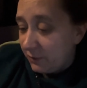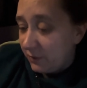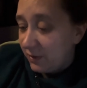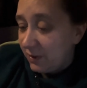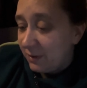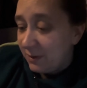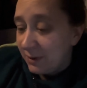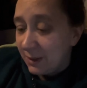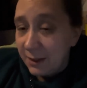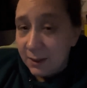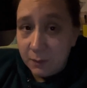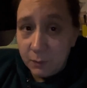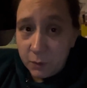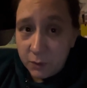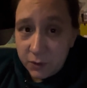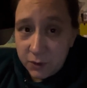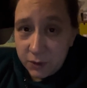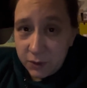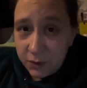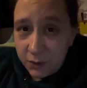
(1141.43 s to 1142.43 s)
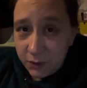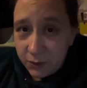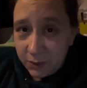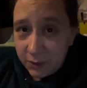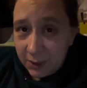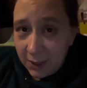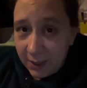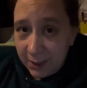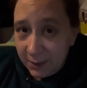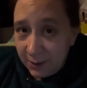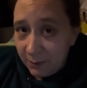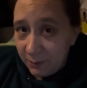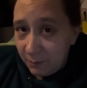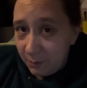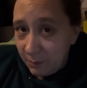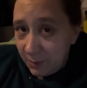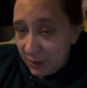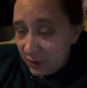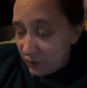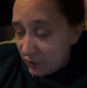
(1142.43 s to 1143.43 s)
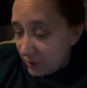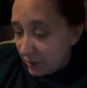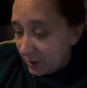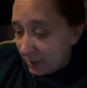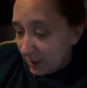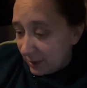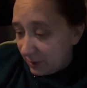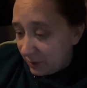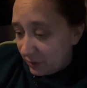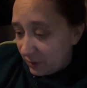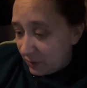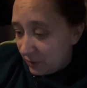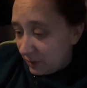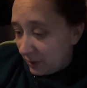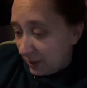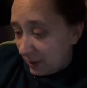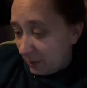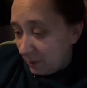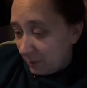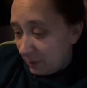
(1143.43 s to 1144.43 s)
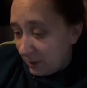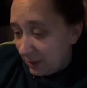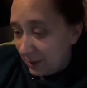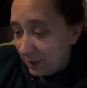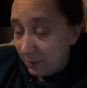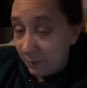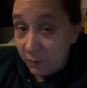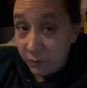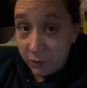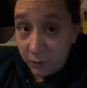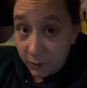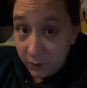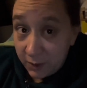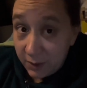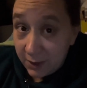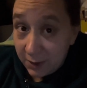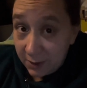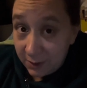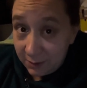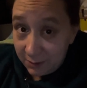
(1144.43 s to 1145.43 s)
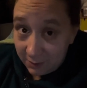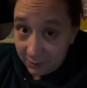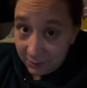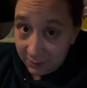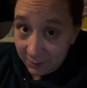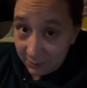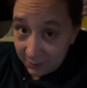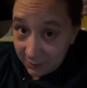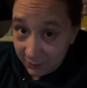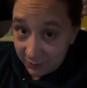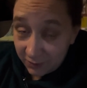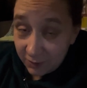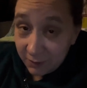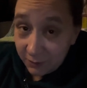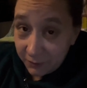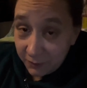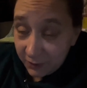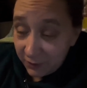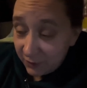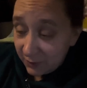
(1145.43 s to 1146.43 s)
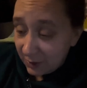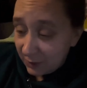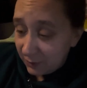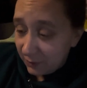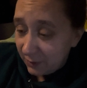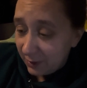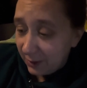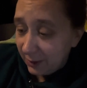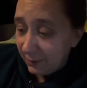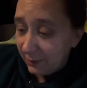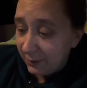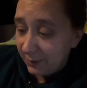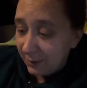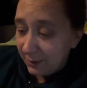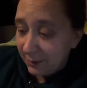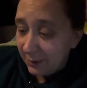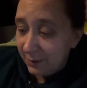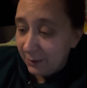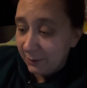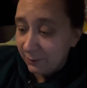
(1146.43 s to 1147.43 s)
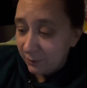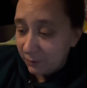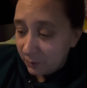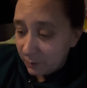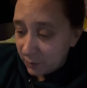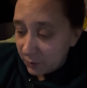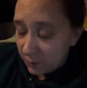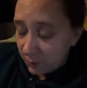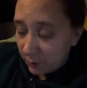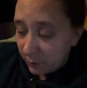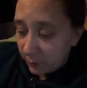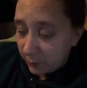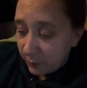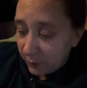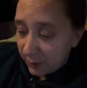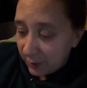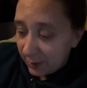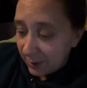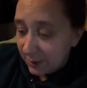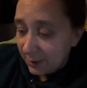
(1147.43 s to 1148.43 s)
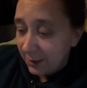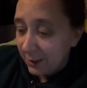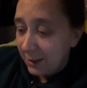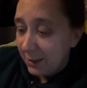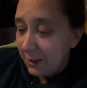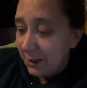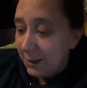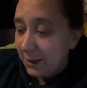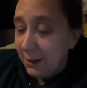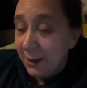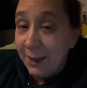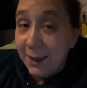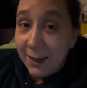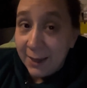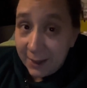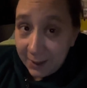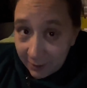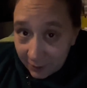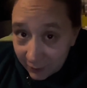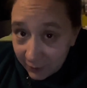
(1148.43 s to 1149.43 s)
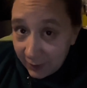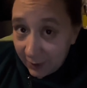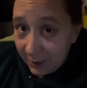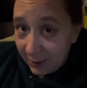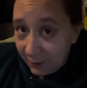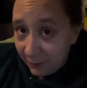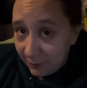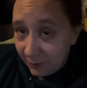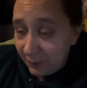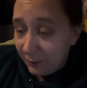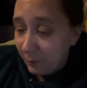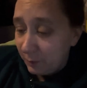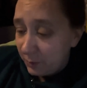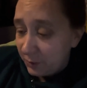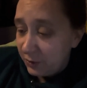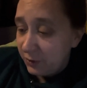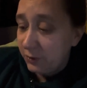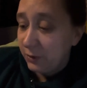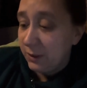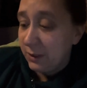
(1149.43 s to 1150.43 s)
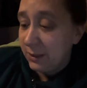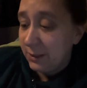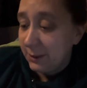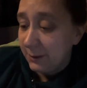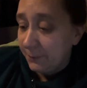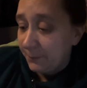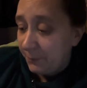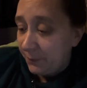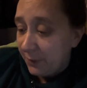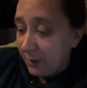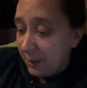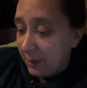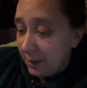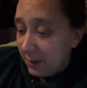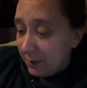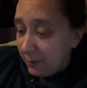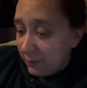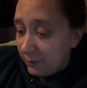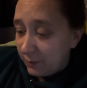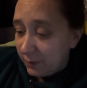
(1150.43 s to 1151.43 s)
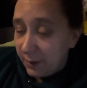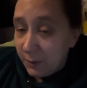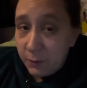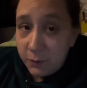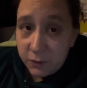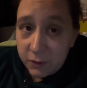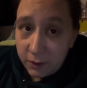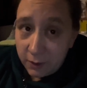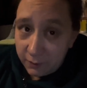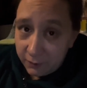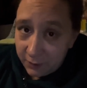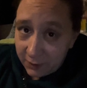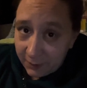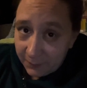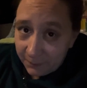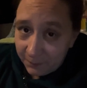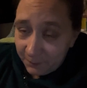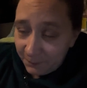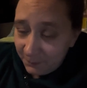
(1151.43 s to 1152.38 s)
since then, I wanted to kind of mention that to him, that I'm sorry that the stuff is down there and that he has so much work with it. And today I got the opportunity. So that was lovely.